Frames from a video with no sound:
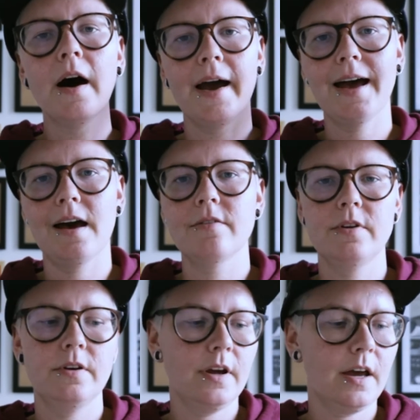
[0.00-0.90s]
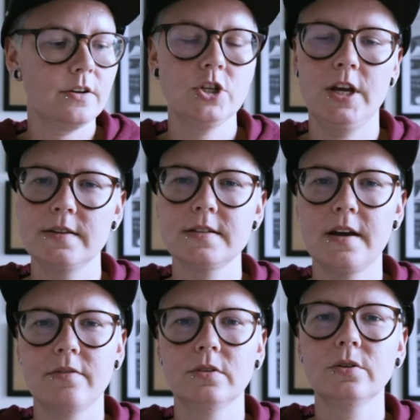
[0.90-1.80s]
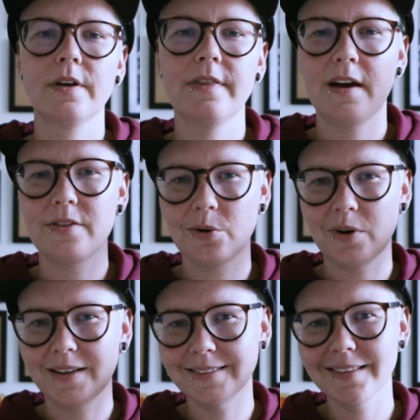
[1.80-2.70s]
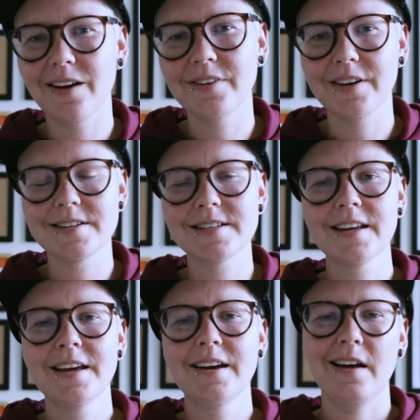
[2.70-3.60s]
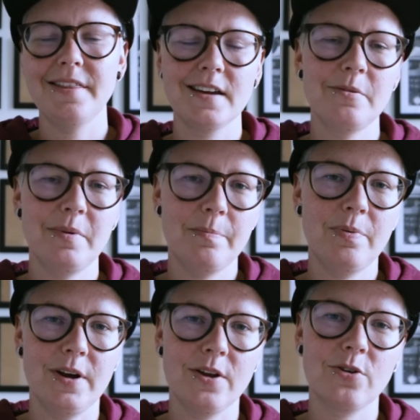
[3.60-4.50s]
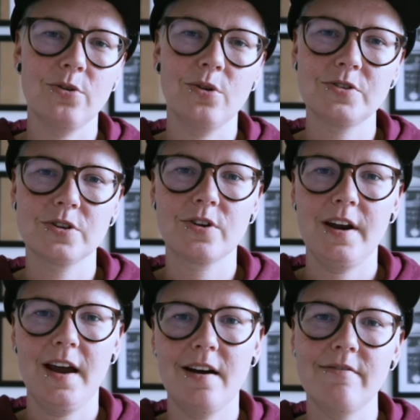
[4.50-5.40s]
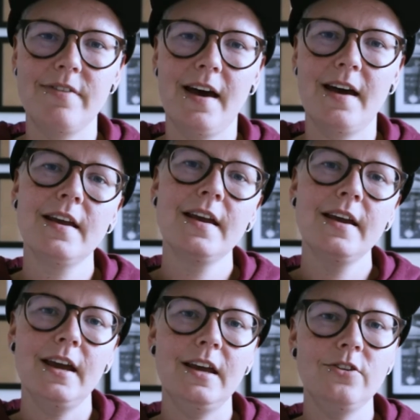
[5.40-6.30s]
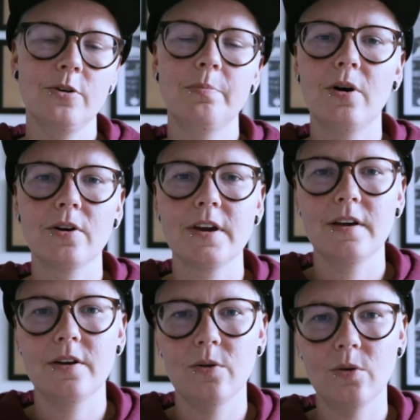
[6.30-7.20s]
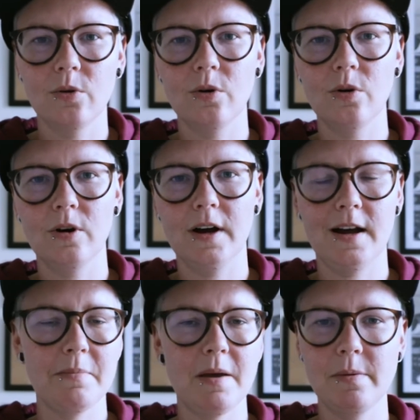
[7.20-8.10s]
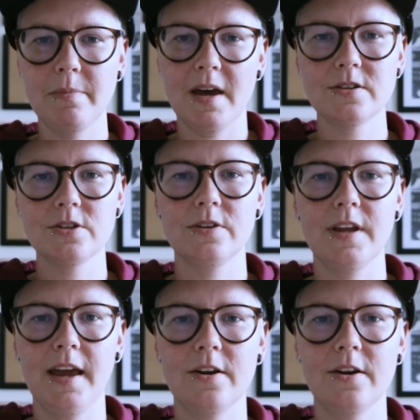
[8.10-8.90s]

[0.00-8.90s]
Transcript: I haven't had a chance to have a look at that, though I'd love it. I think it'd be pretty cool to kind of have that in your pocket, or maybe mounted on your